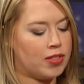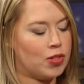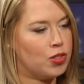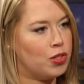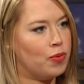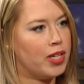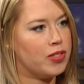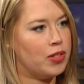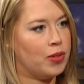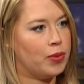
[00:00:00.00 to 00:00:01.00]
that search and
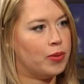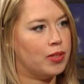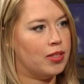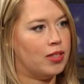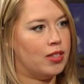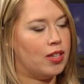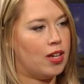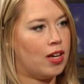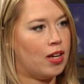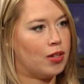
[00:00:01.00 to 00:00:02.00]
rescue
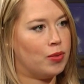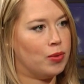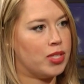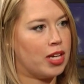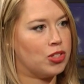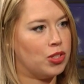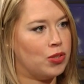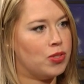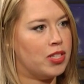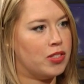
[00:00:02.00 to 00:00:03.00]
crews
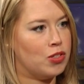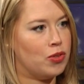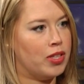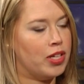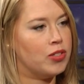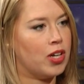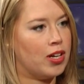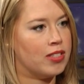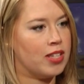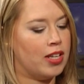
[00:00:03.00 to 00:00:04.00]
actually use these to train their
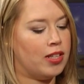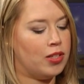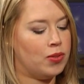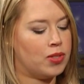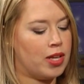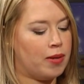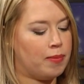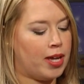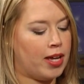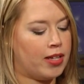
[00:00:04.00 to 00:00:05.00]
dogs, and they use
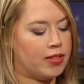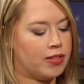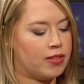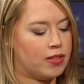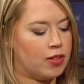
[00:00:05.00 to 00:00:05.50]
them as